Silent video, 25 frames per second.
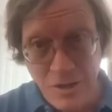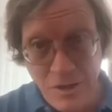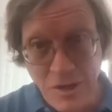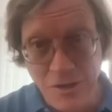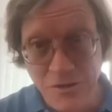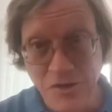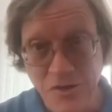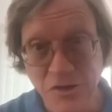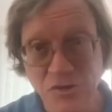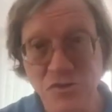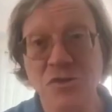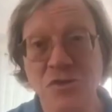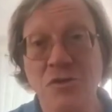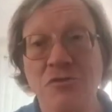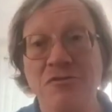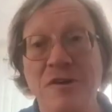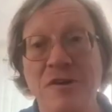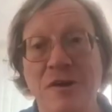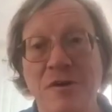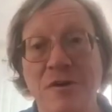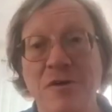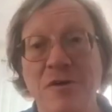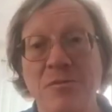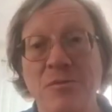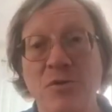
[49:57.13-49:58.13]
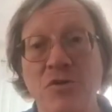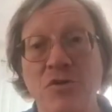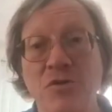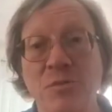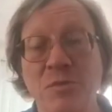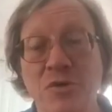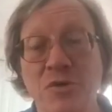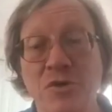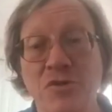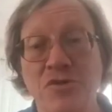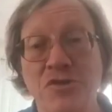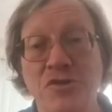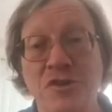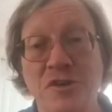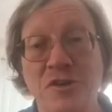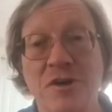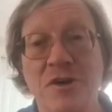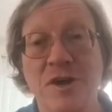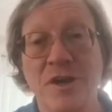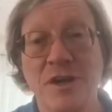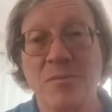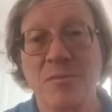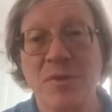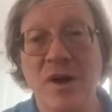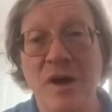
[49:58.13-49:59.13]
additional variables person,
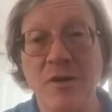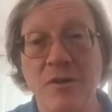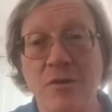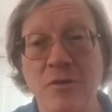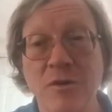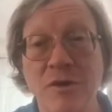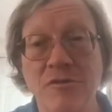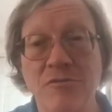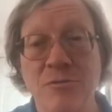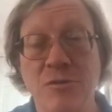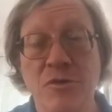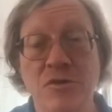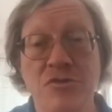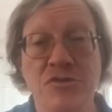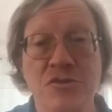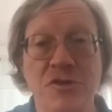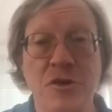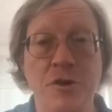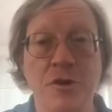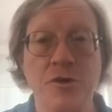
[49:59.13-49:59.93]
like a pilot wave person?